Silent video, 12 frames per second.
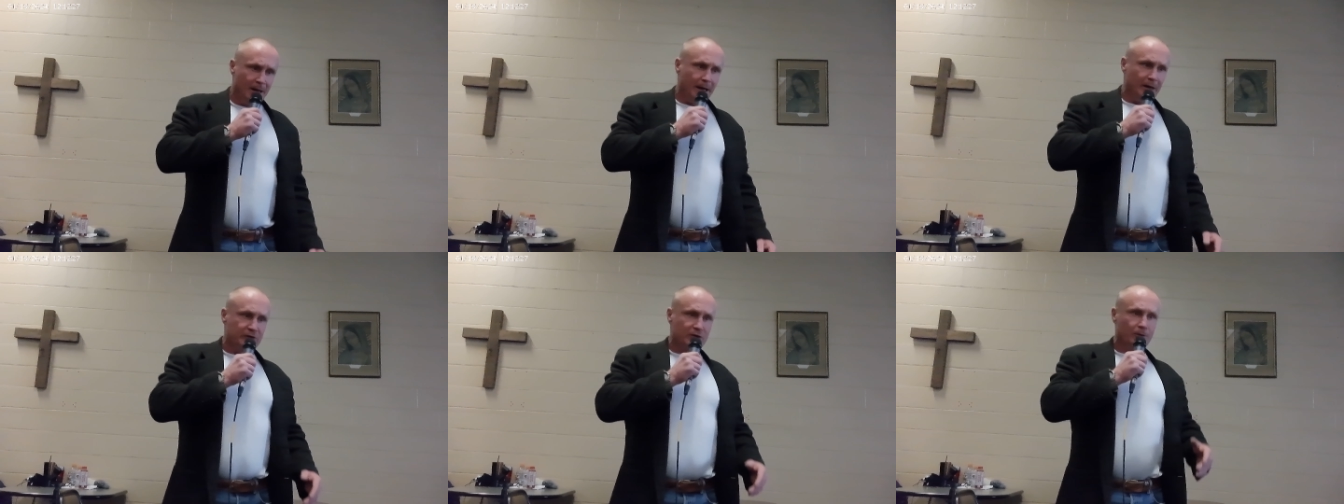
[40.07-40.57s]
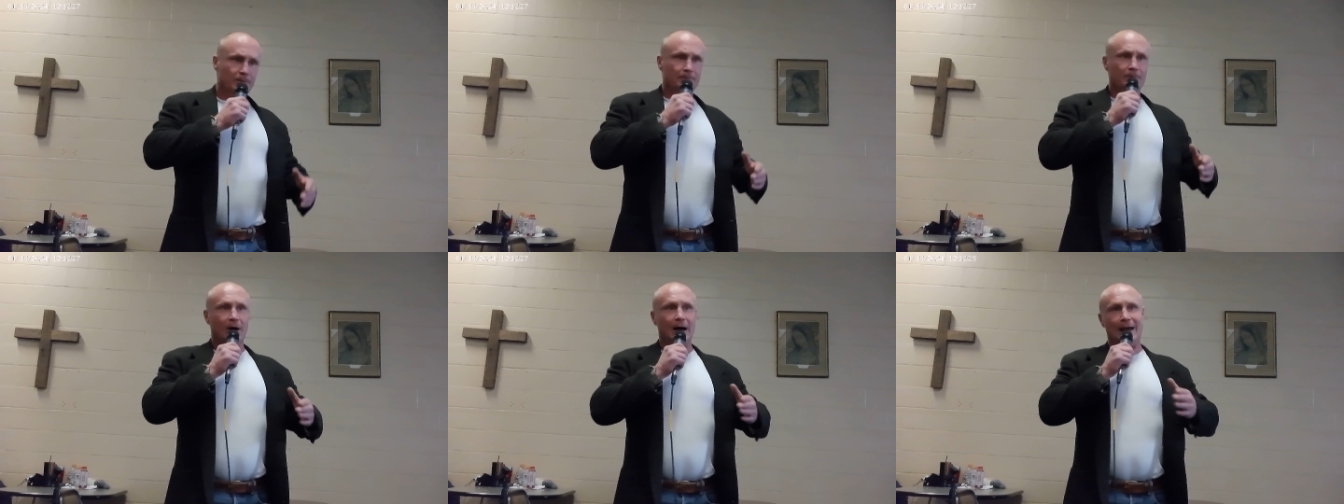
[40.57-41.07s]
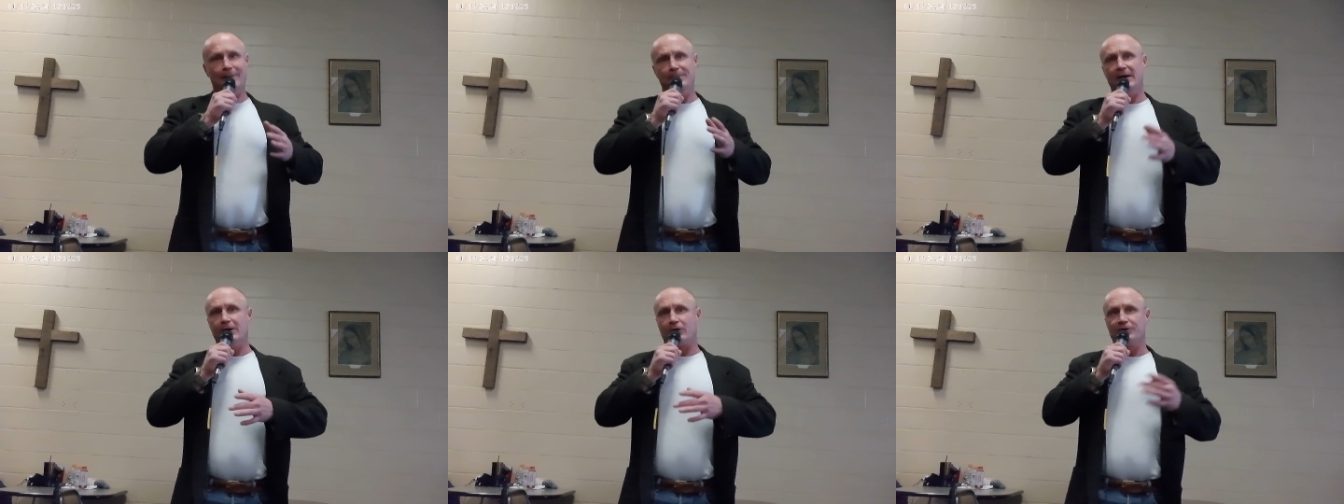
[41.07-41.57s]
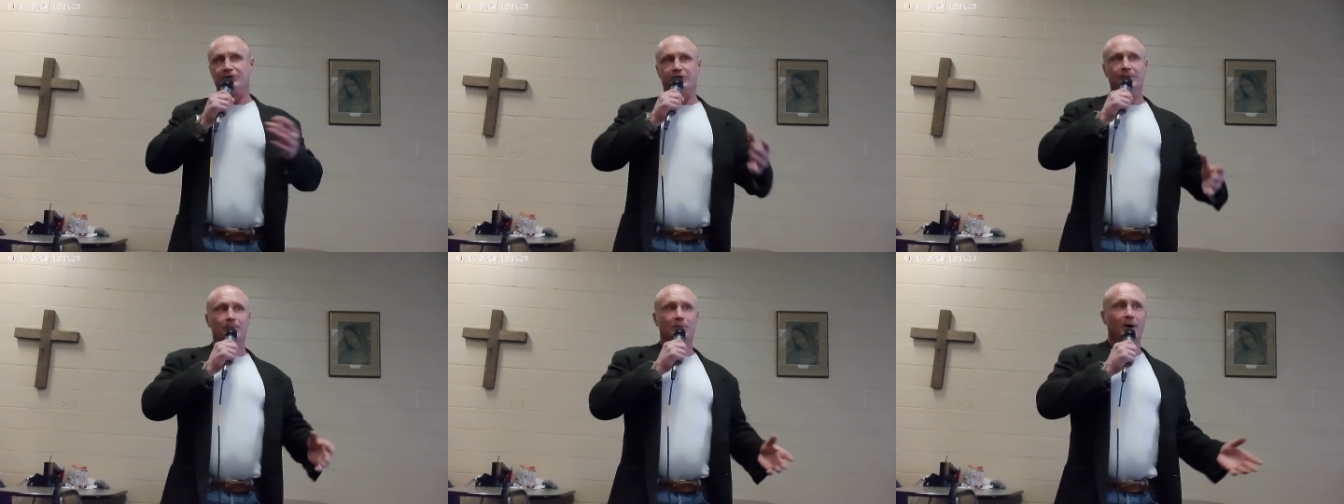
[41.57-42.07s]
and so I had been a
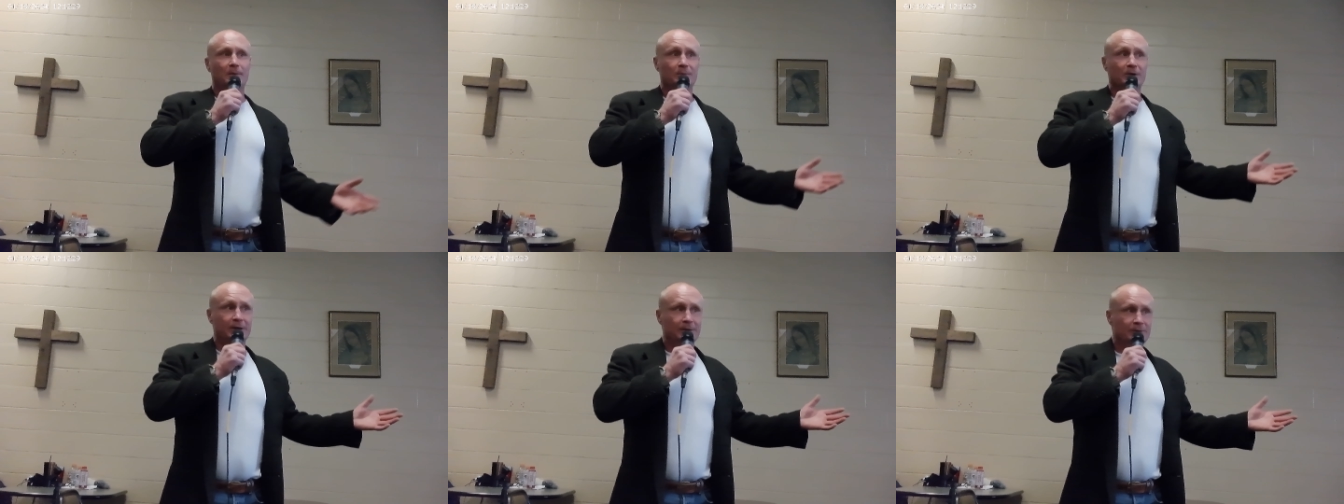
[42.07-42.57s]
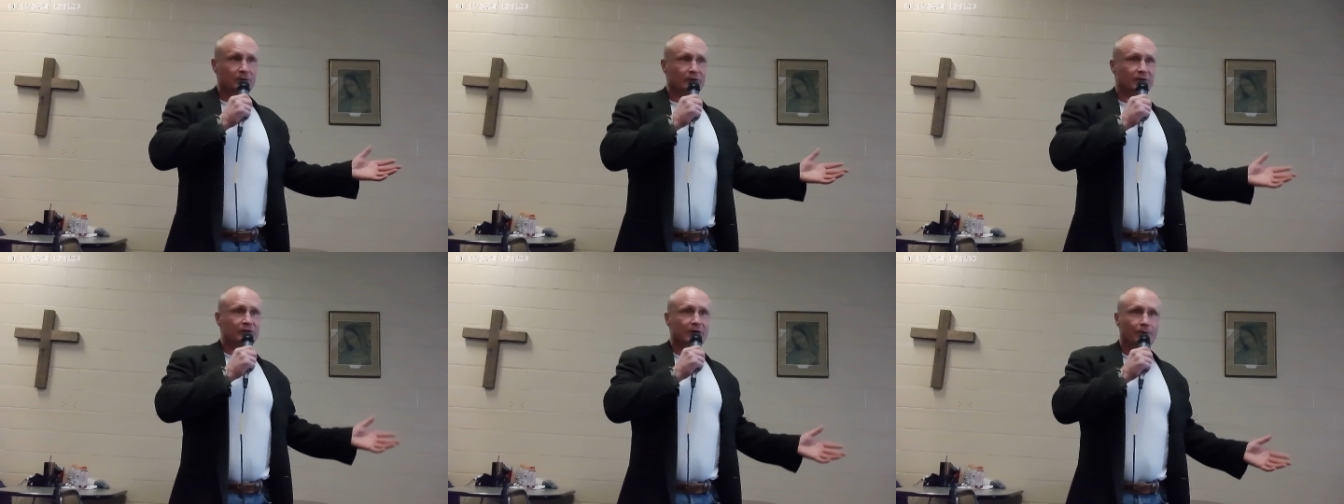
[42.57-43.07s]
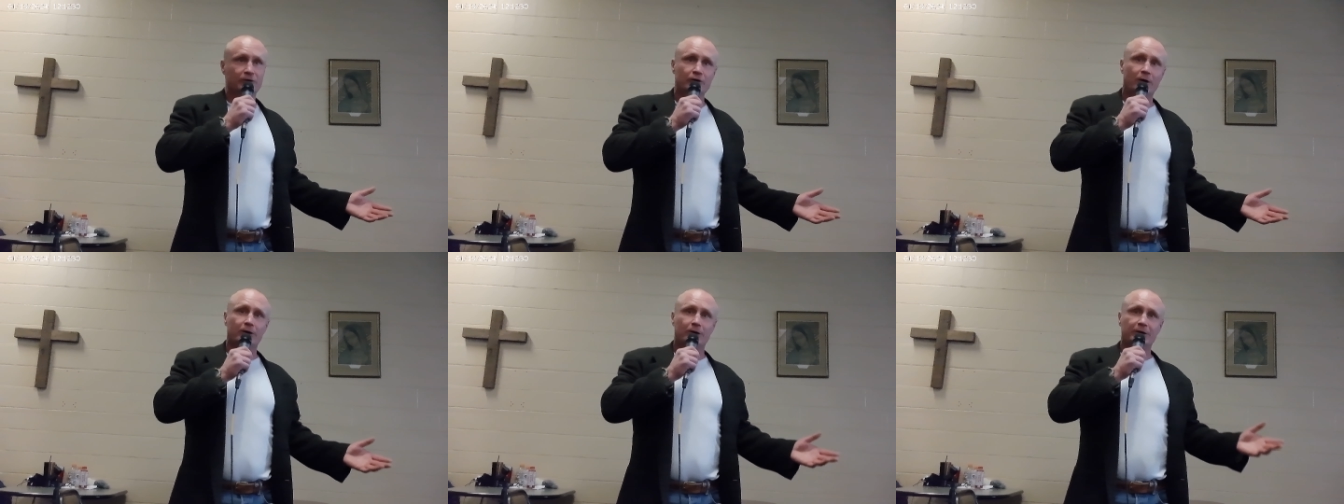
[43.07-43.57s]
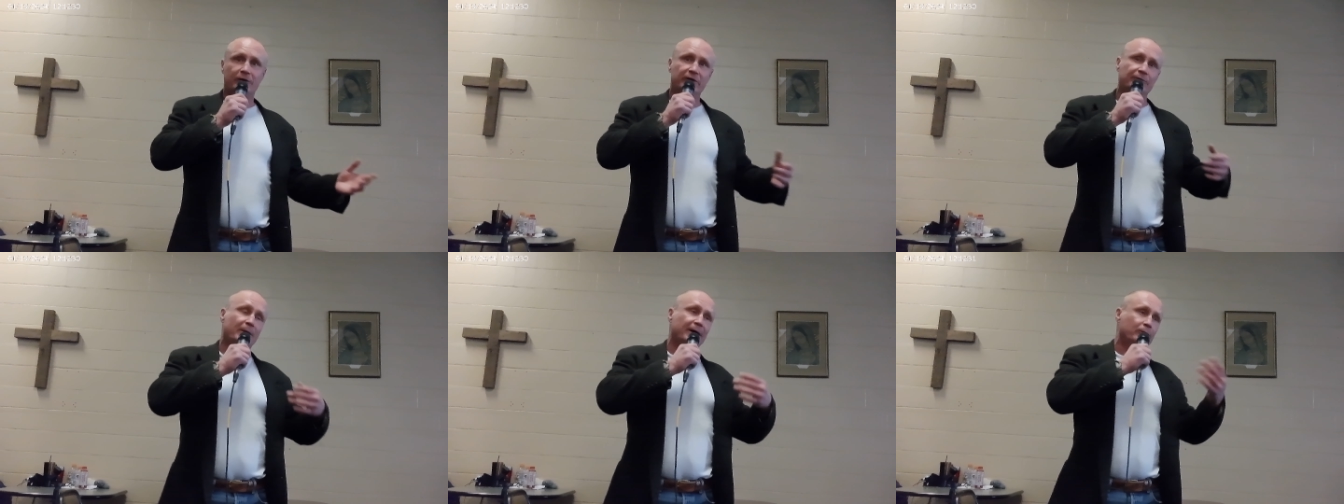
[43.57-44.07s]
Christian probably since I was younger because
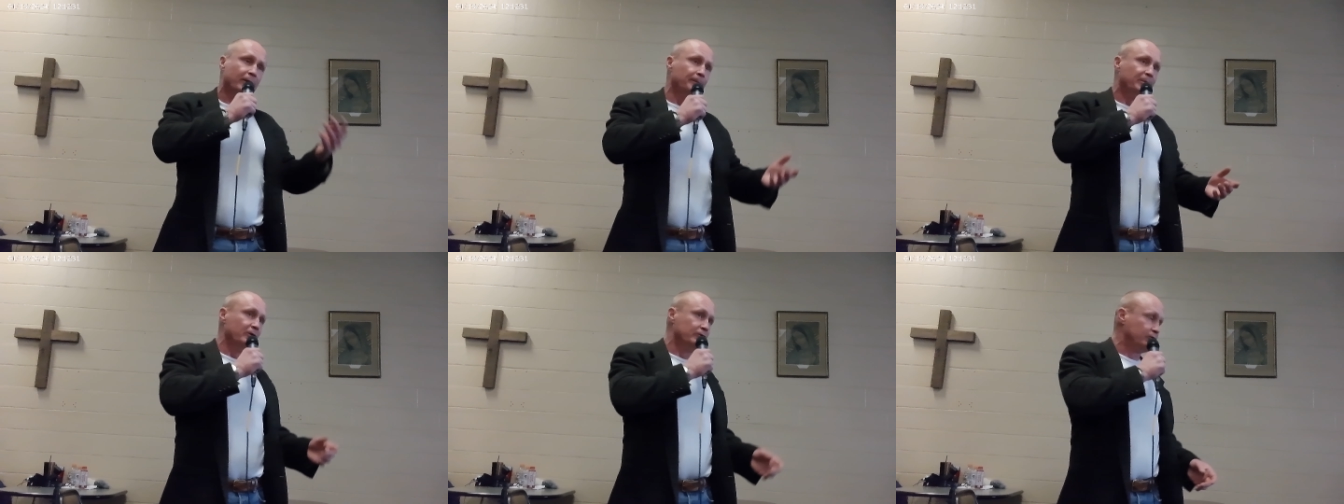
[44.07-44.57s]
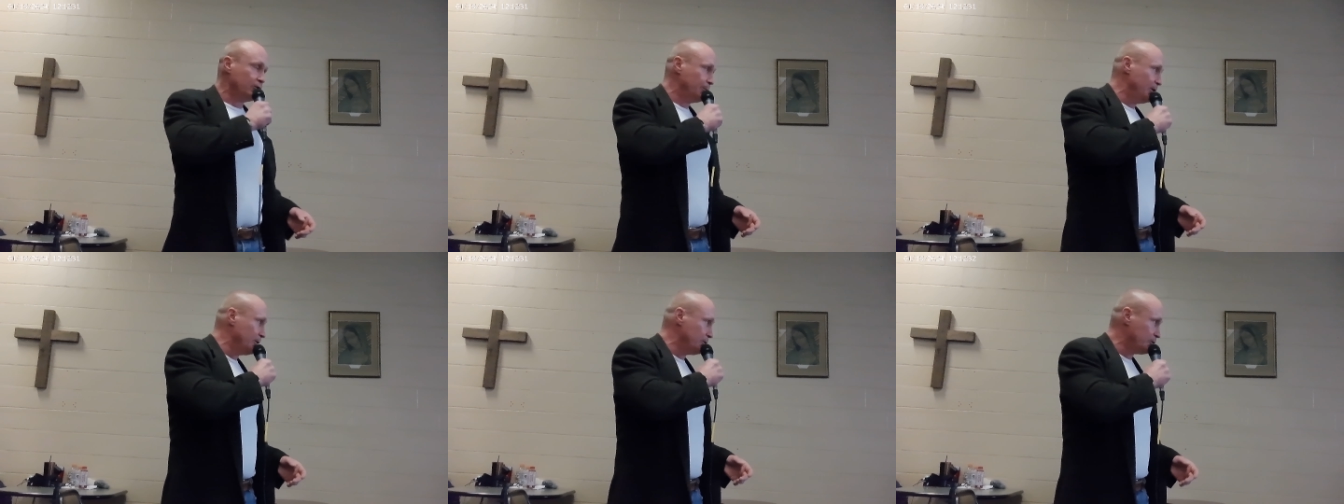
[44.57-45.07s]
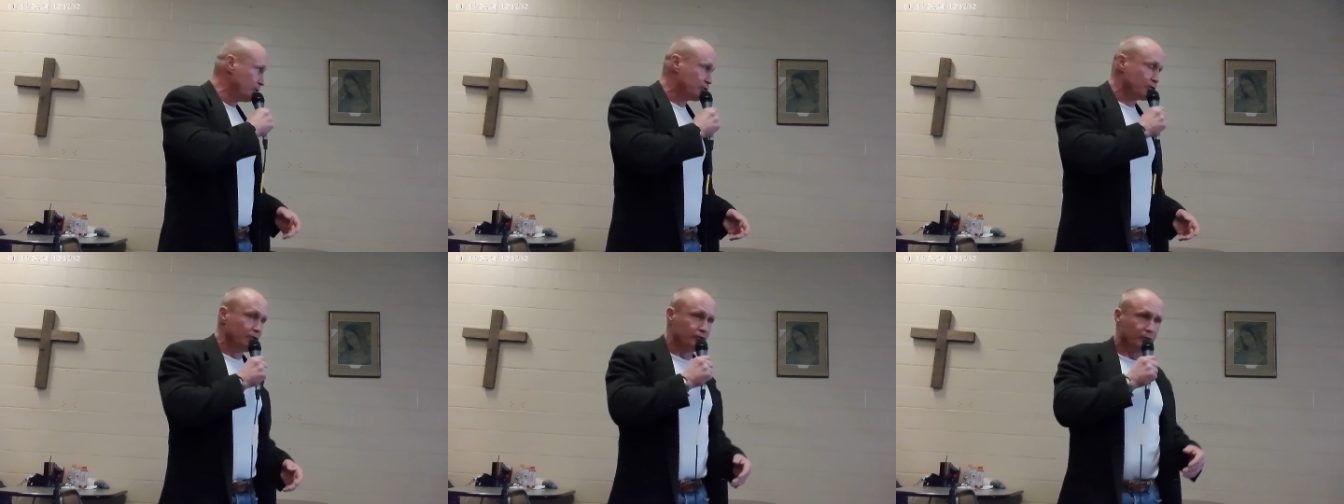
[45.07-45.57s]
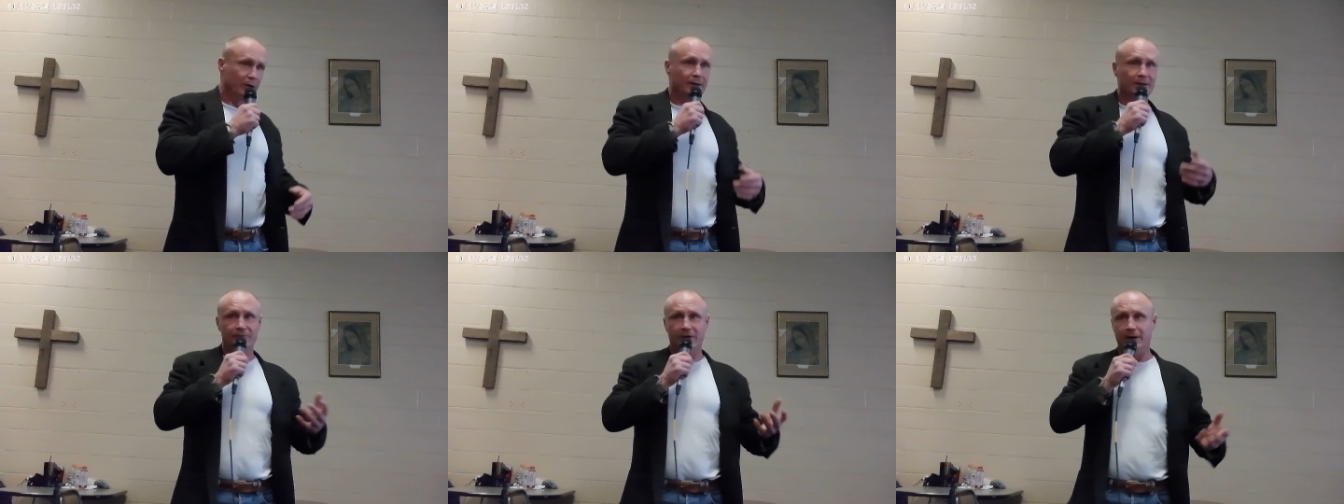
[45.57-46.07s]
even my grandparents took me to, to church. I
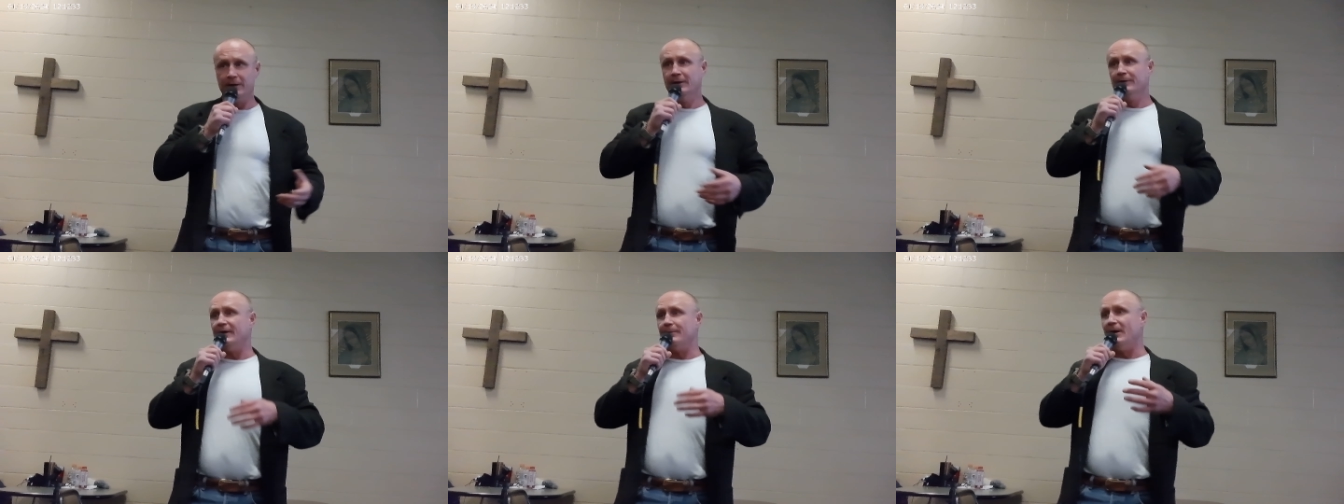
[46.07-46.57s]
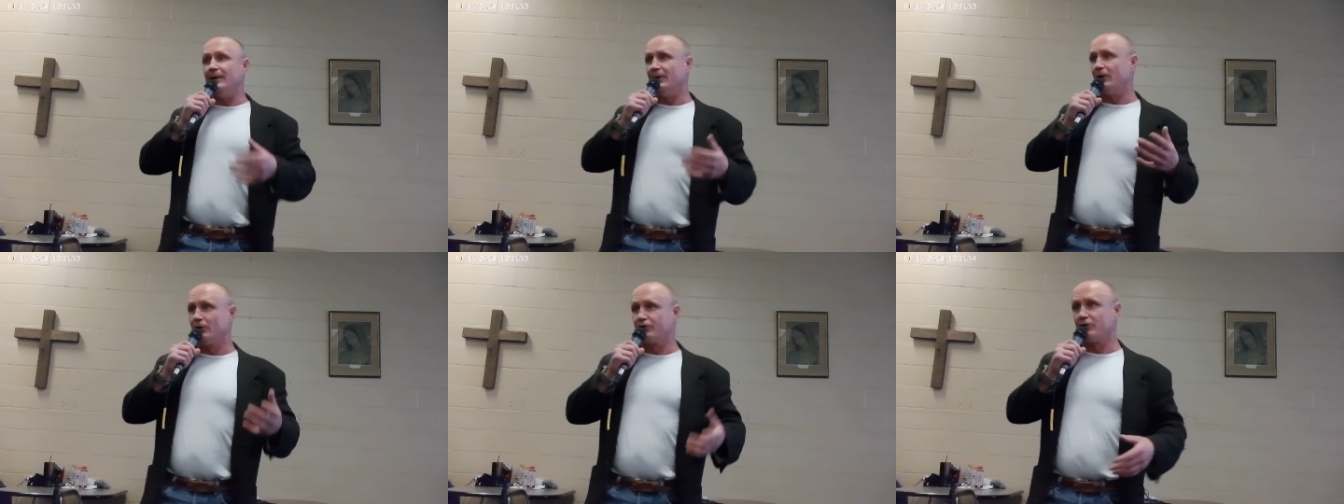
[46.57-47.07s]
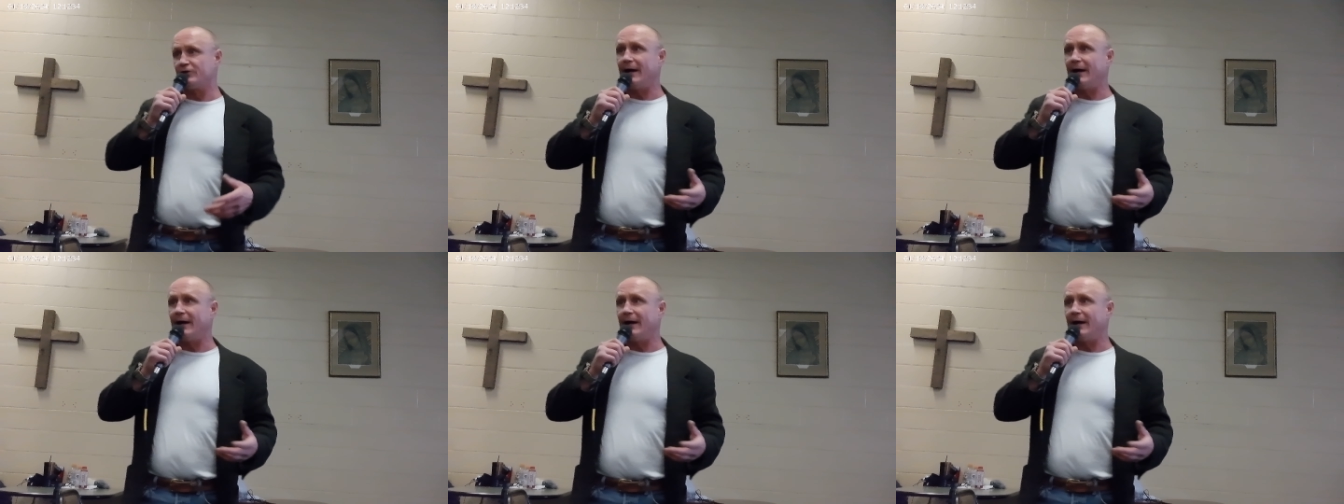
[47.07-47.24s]
lived there; they made me go to church.